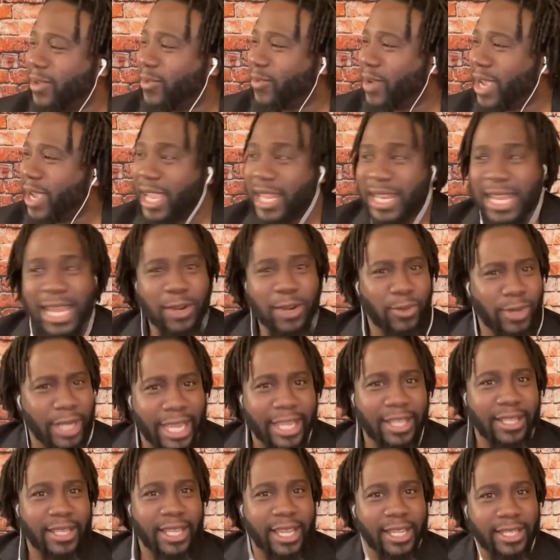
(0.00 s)
Why? And I don't
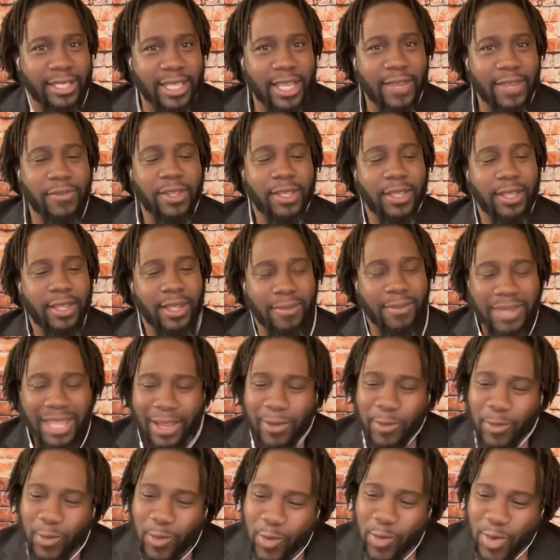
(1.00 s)
like negativity. And I'm
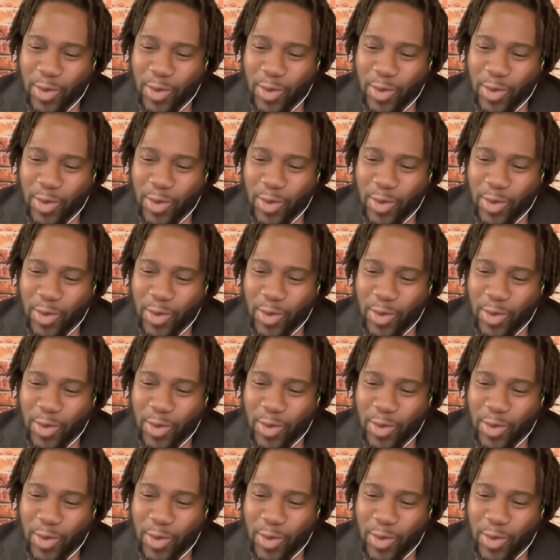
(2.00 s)
like,